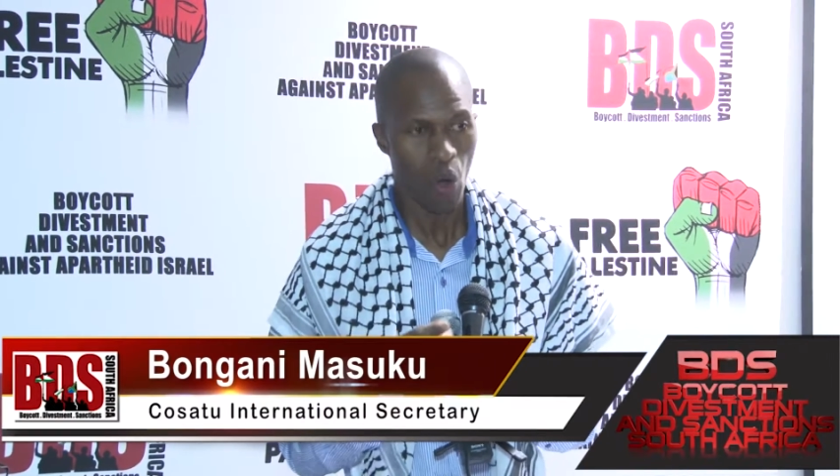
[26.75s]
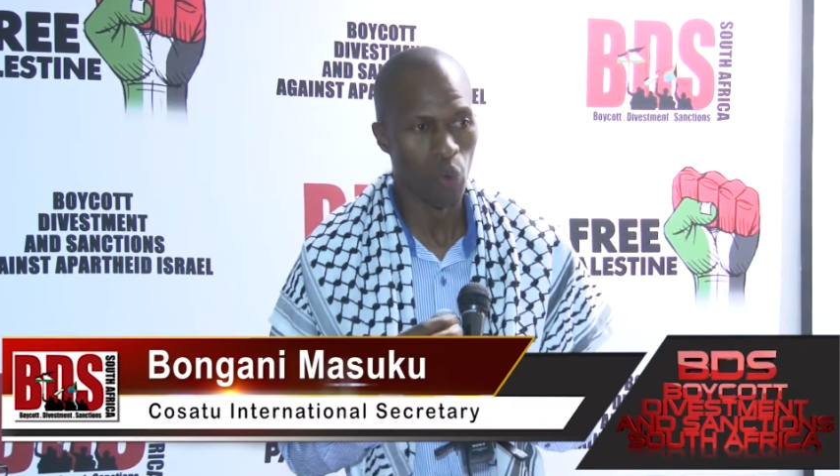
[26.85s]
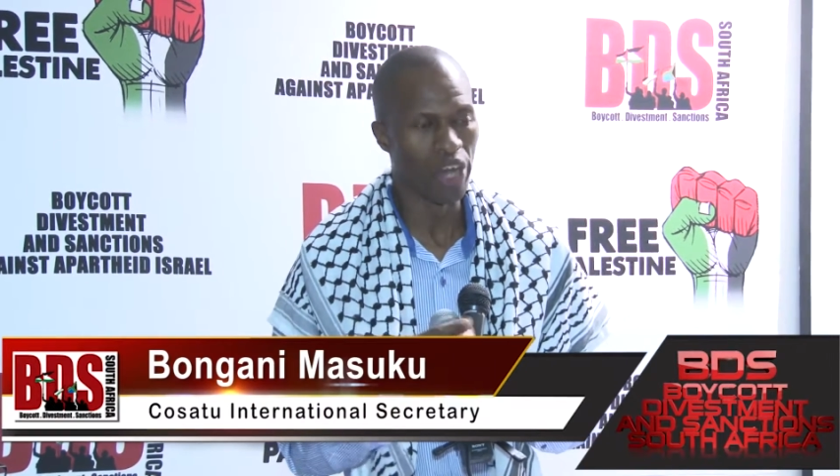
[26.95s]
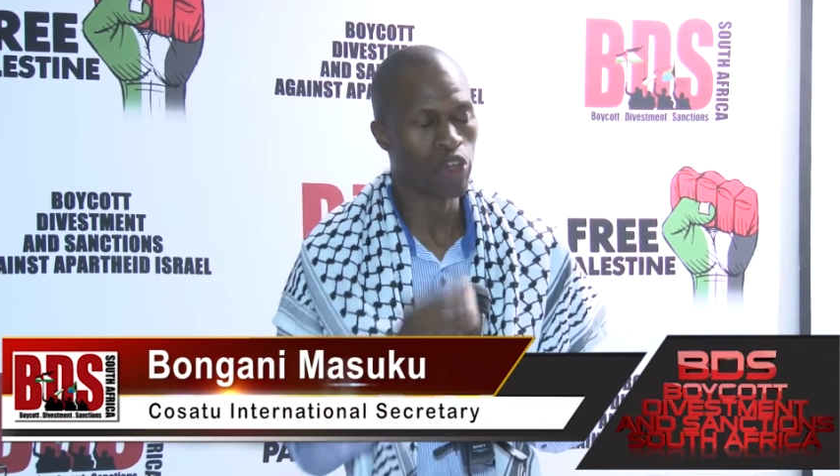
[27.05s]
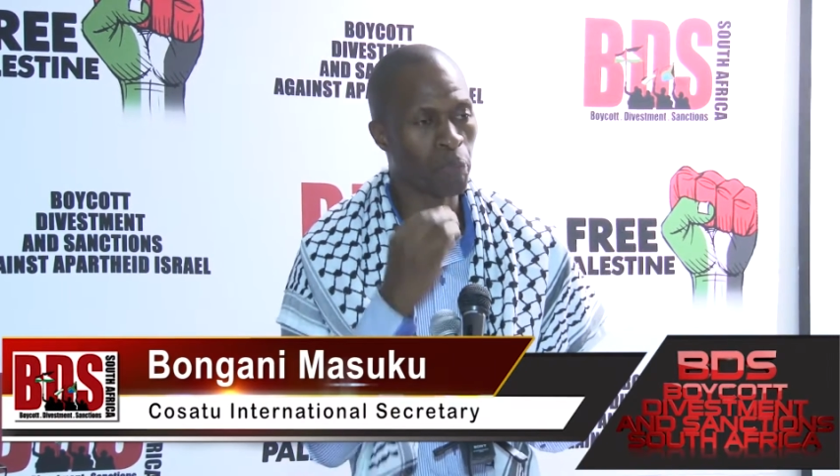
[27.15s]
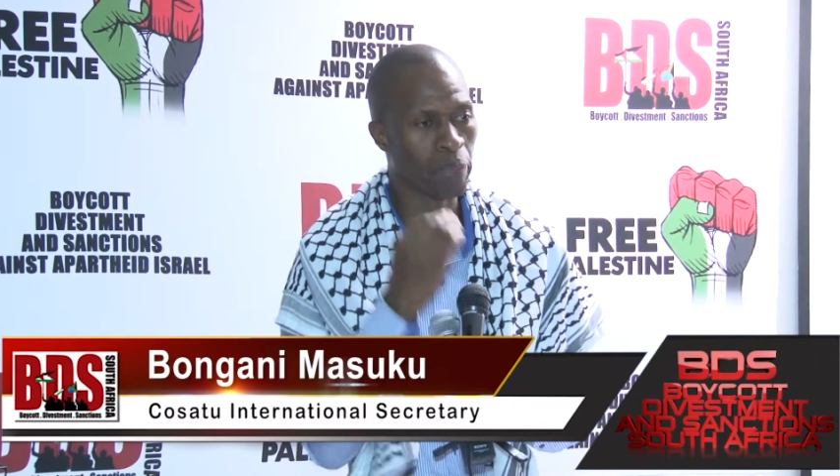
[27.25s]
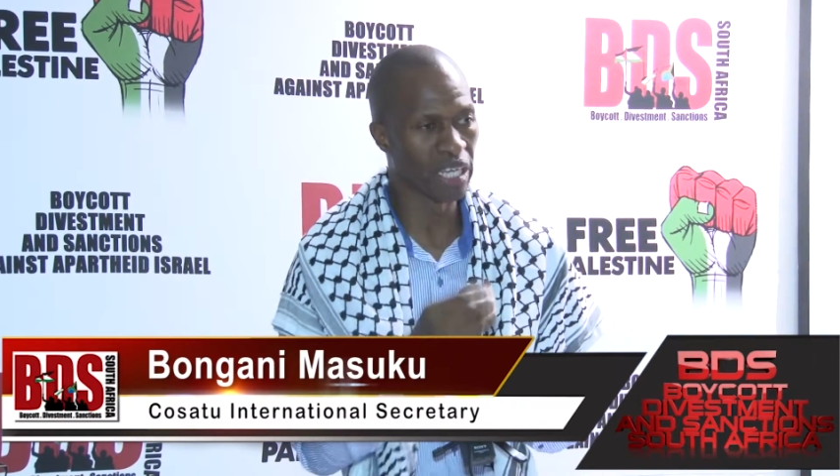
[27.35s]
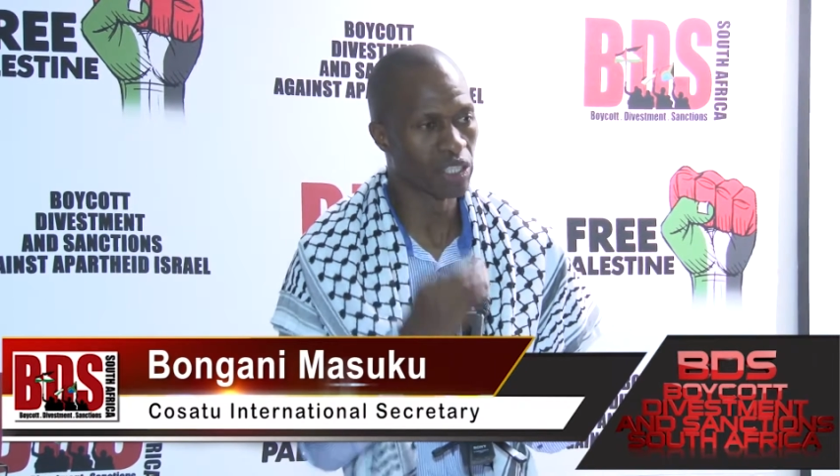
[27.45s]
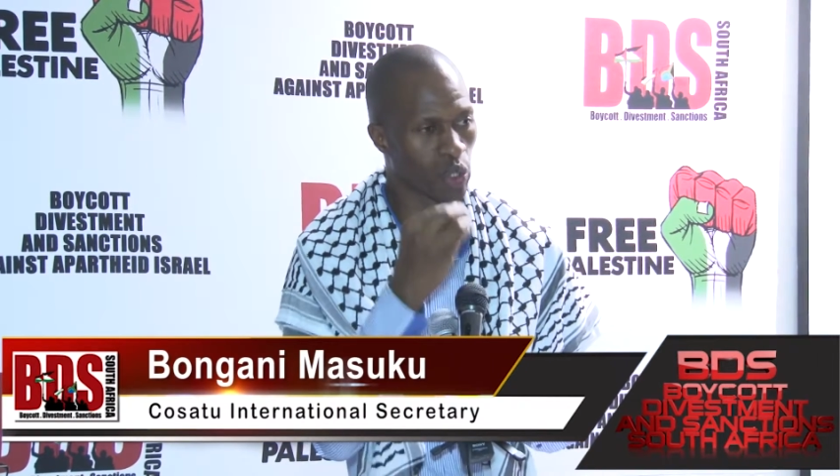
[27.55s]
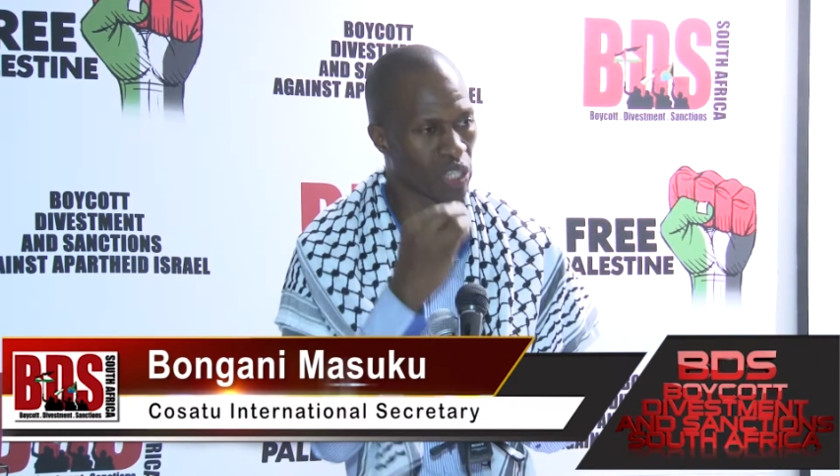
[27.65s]
When you
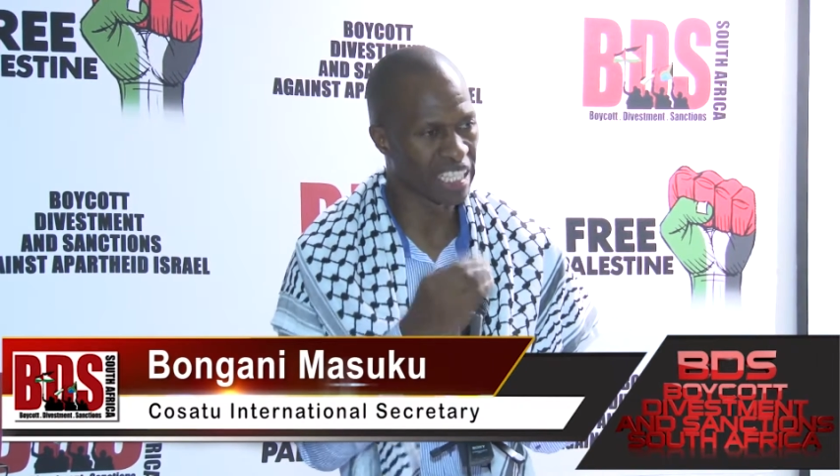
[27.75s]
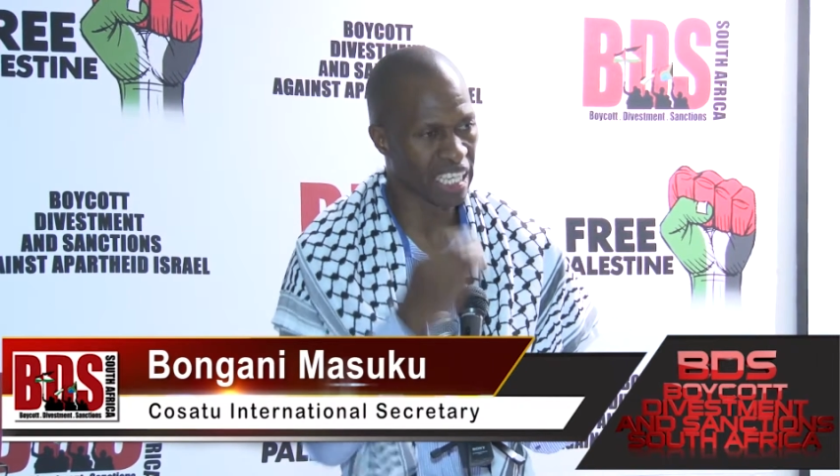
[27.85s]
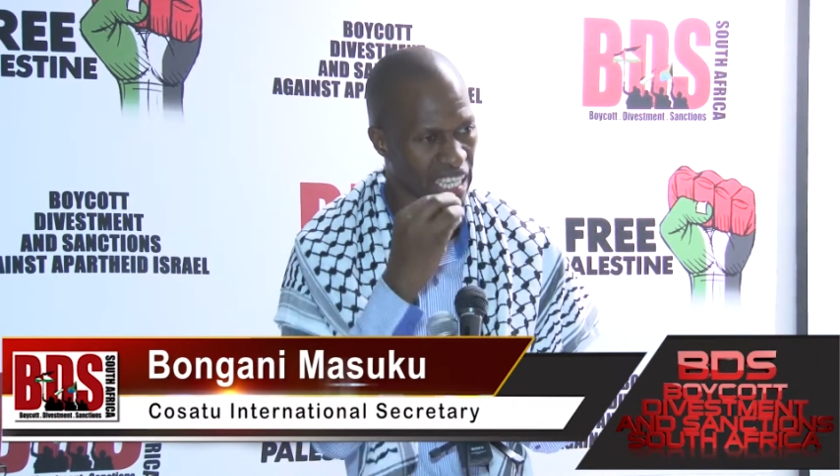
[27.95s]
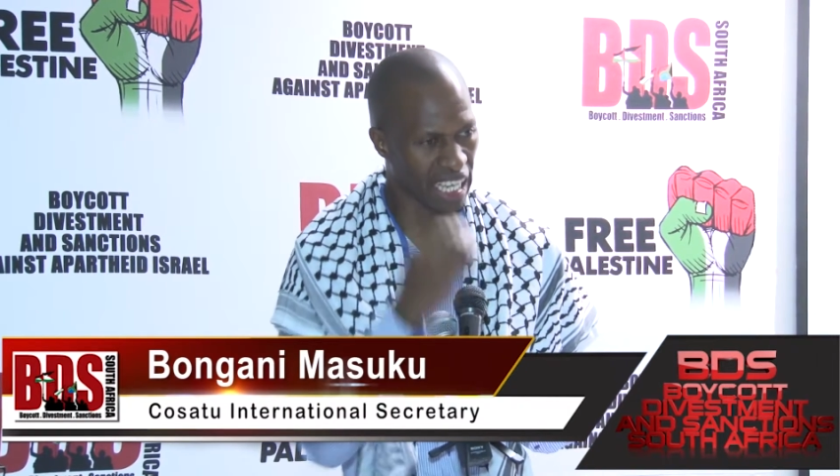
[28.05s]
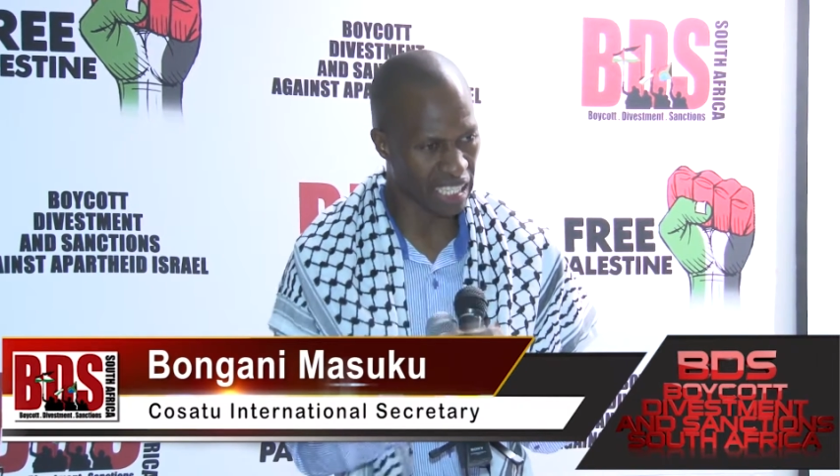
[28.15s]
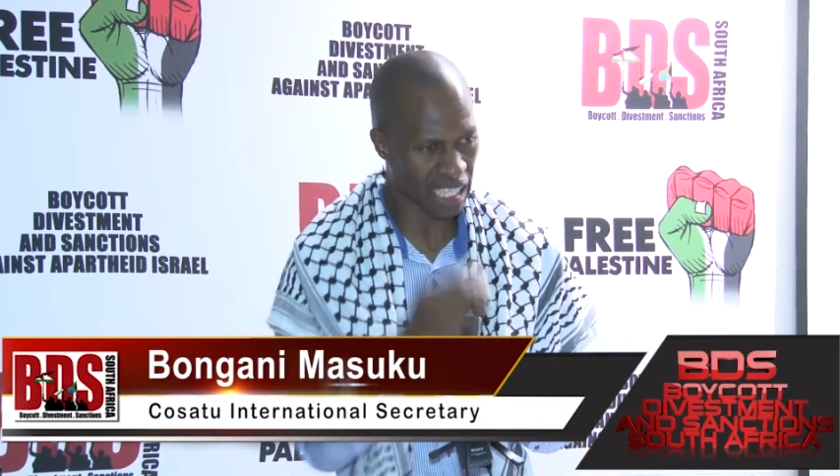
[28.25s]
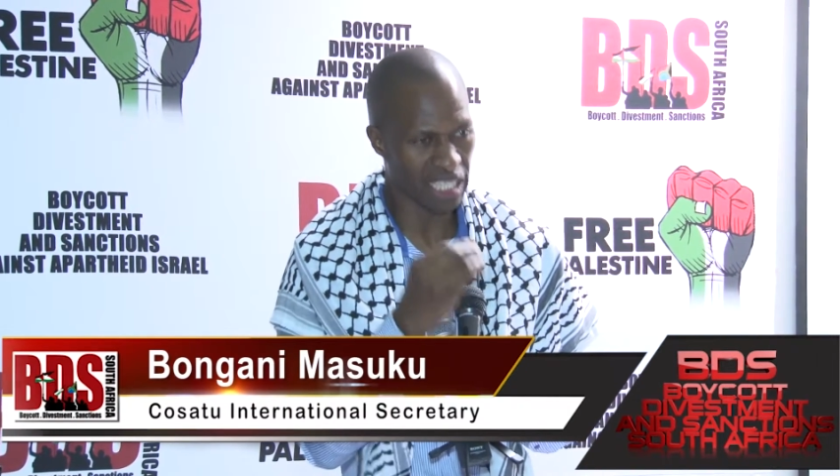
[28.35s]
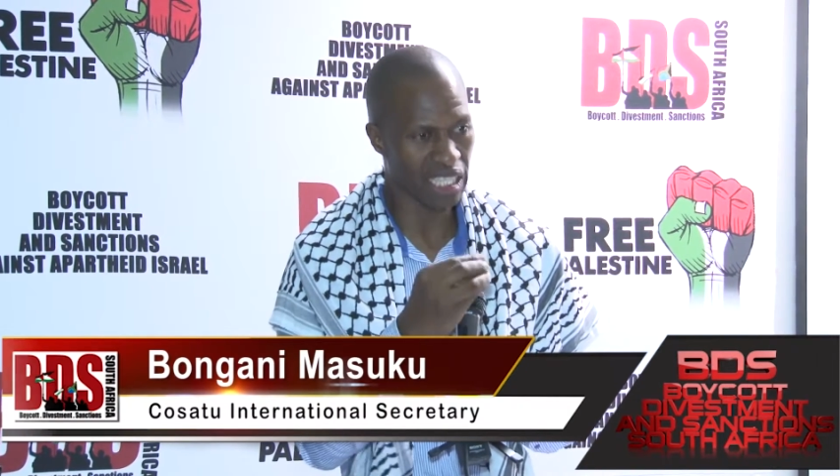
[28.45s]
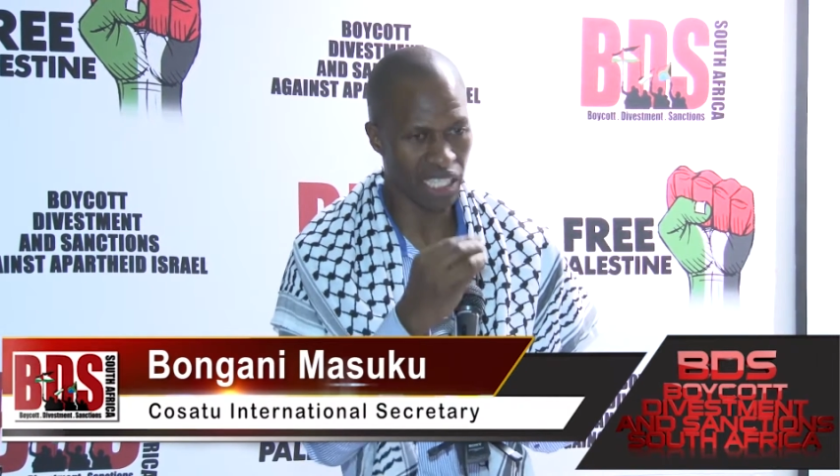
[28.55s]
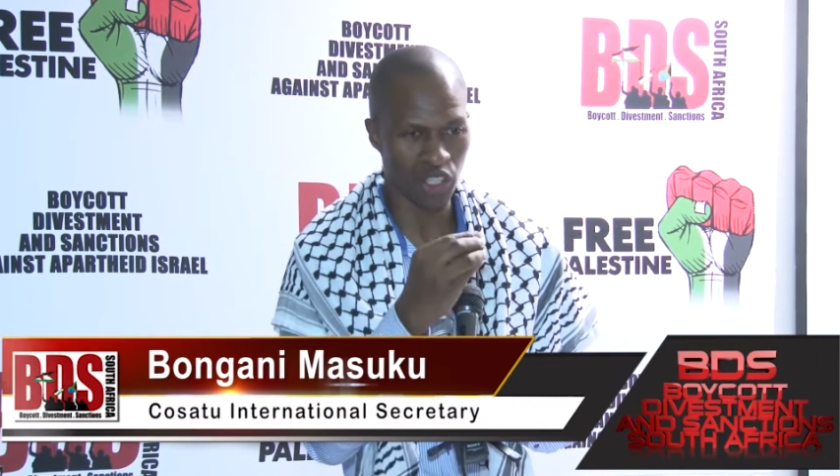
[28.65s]
bring together, the
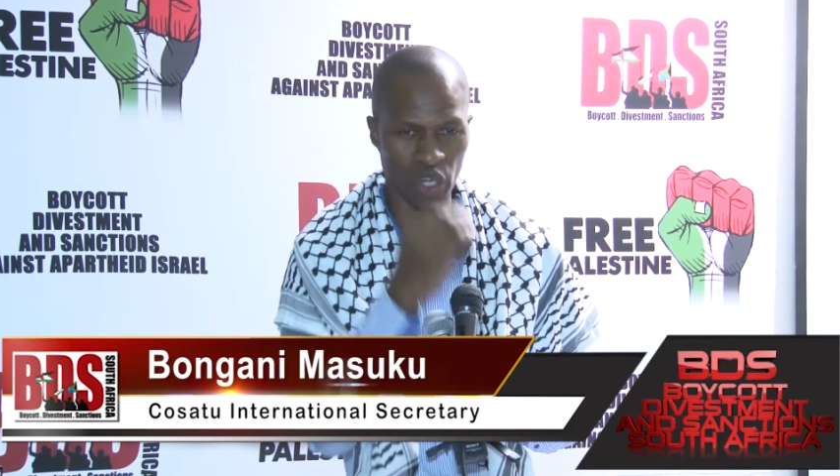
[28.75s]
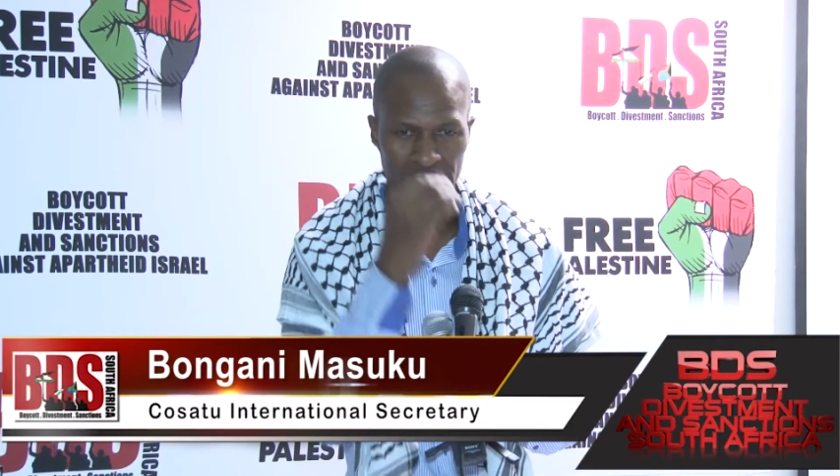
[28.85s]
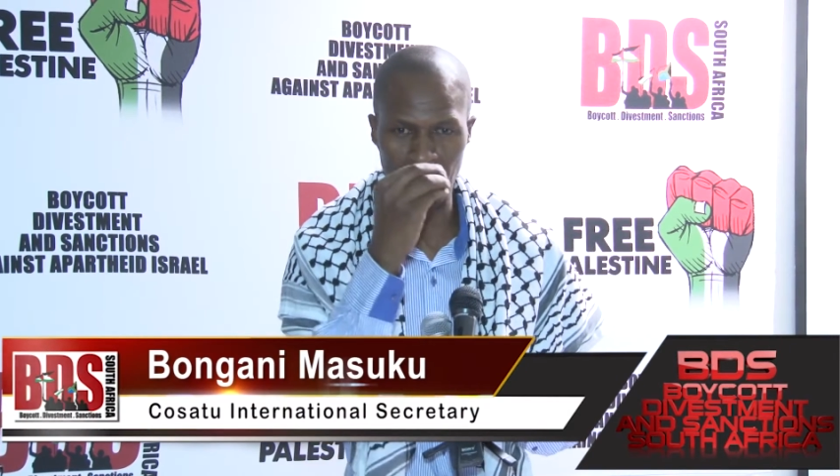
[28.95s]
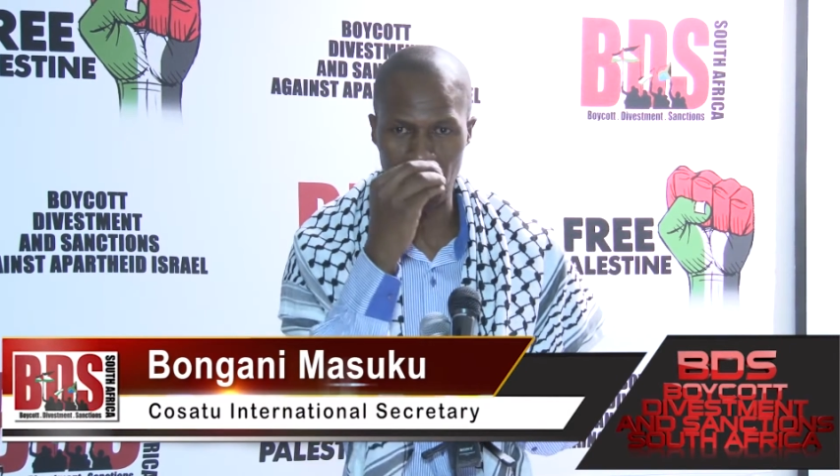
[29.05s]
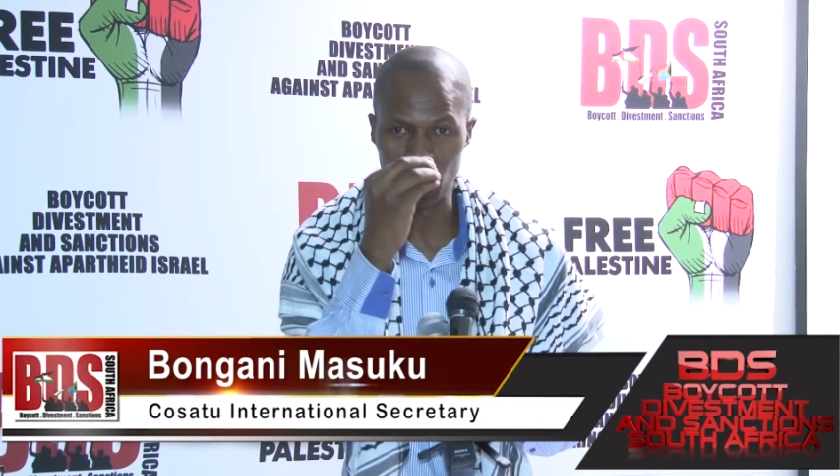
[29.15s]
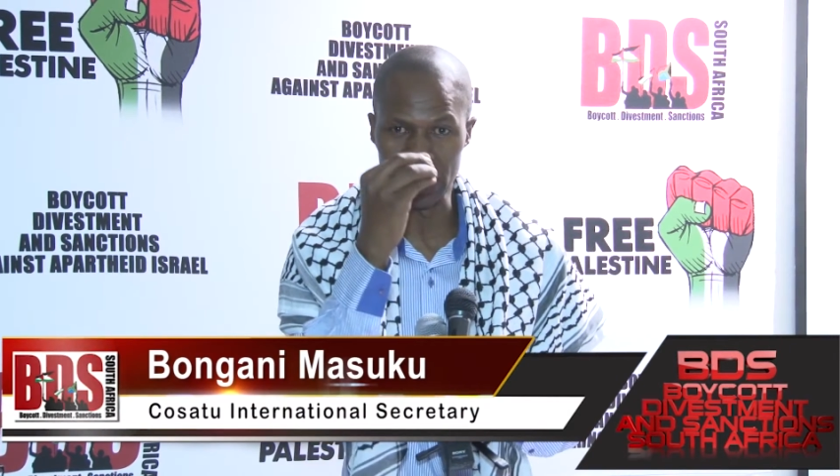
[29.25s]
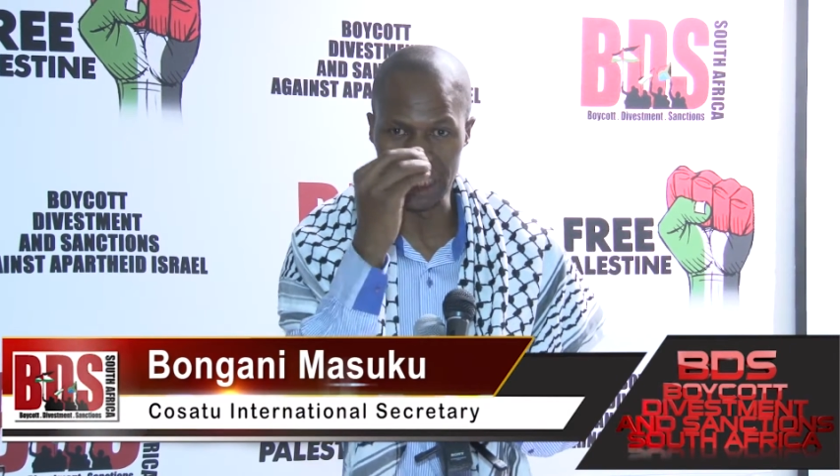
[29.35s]
essence is not about